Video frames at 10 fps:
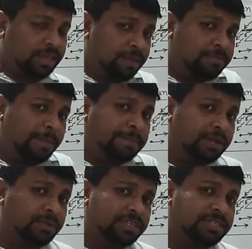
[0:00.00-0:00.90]
If the
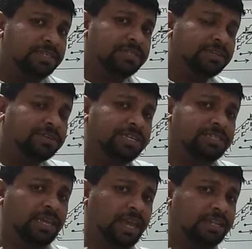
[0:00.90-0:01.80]
frequency is
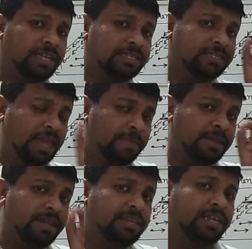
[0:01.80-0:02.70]
increased at the
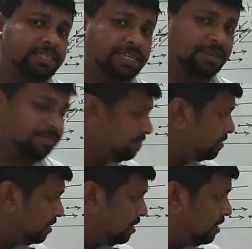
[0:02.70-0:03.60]
same intensity,
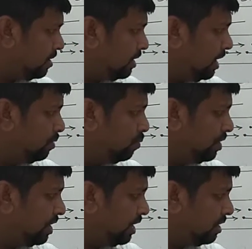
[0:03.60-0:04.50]
then
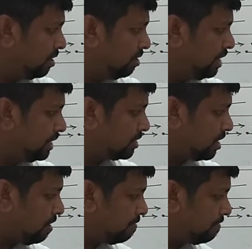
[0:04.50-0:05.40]
we get this
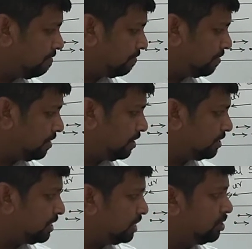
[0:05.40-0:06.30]
graph.
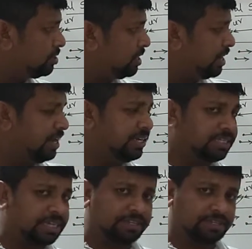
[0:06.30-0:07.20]
Saturation current is
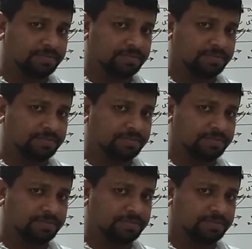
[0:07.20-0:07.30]
same.